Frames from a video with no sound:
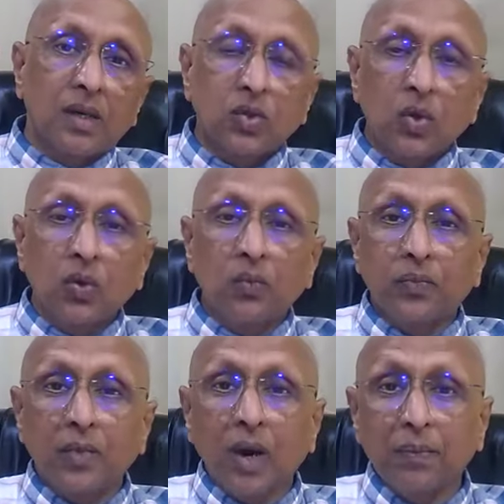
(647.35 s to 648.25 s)
So,
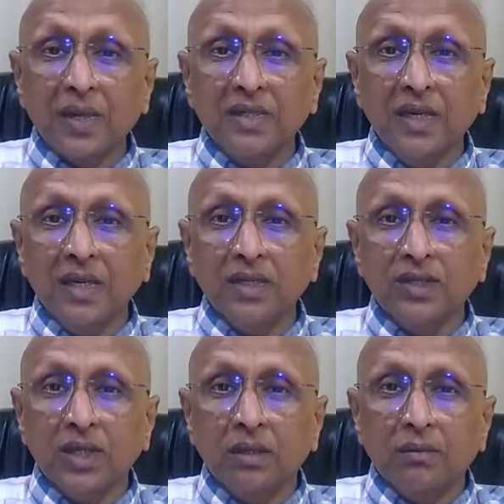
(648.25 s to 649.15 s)
a
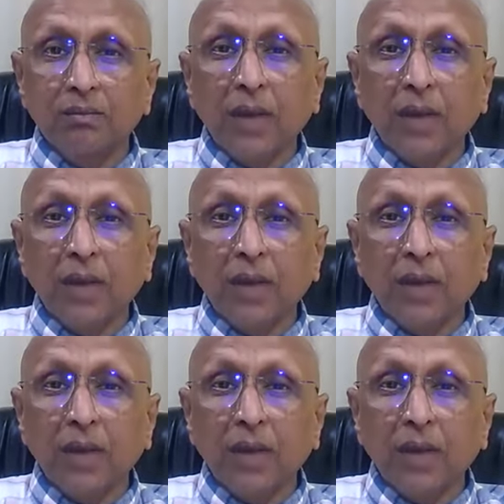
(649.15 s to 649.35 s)
presentation